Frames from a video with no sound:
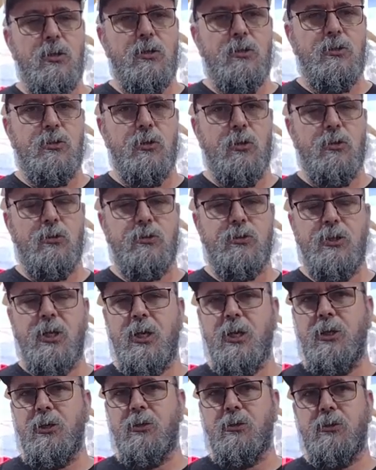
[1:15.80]
so
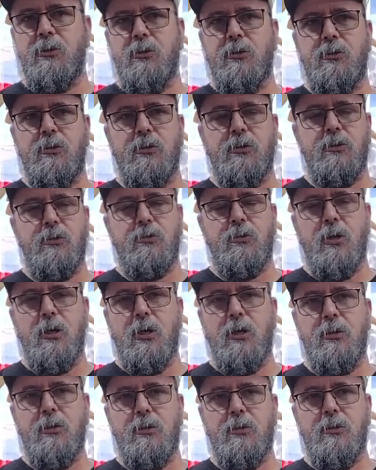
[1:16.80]
say your
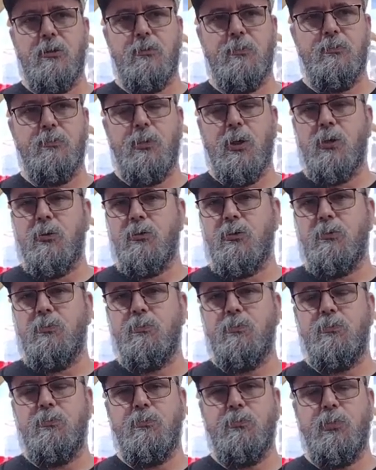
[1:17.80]
bow
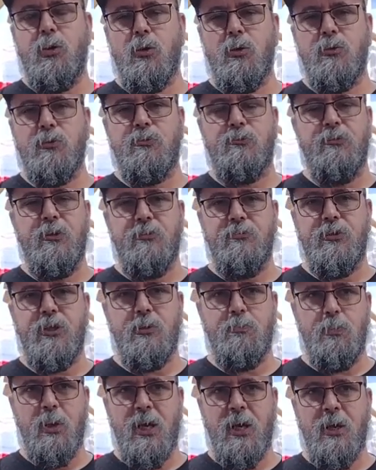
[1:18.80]
pulls 50
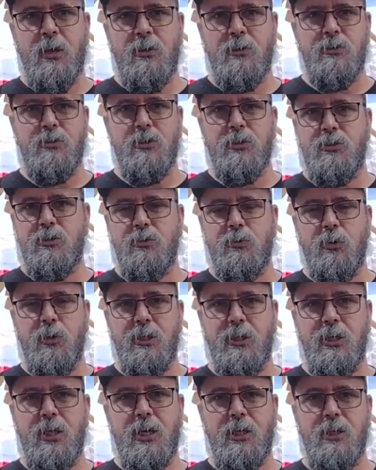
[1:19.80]
pounds at
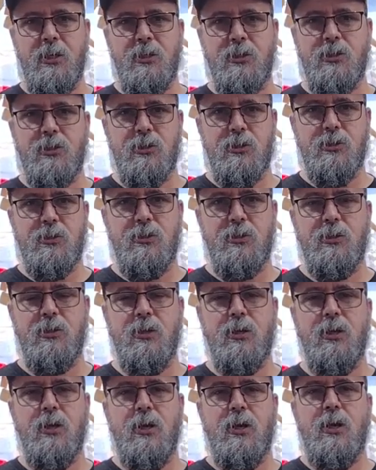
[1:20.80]
28 inches
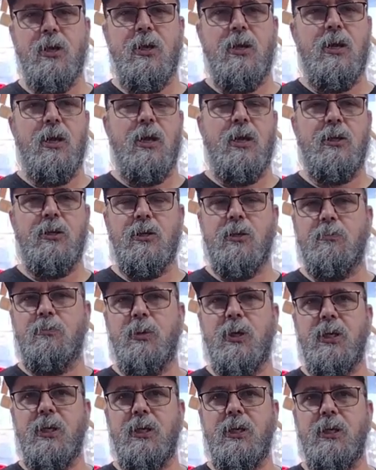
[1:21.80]
and your
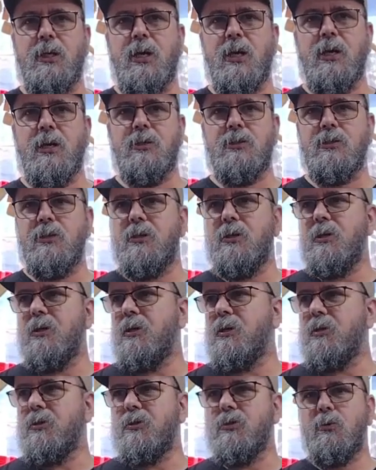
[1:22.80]
buddy has
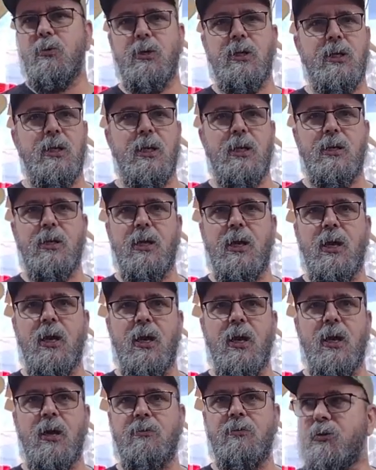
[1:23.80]
a 28 and a
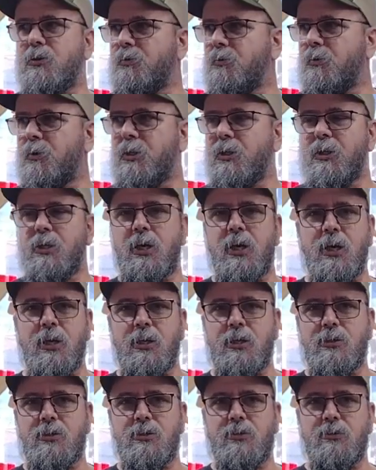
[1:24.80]
half or
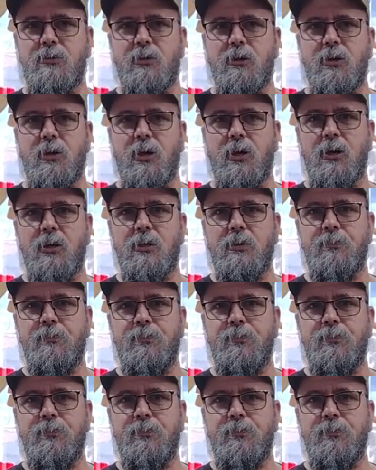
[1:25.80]
29-inch draw,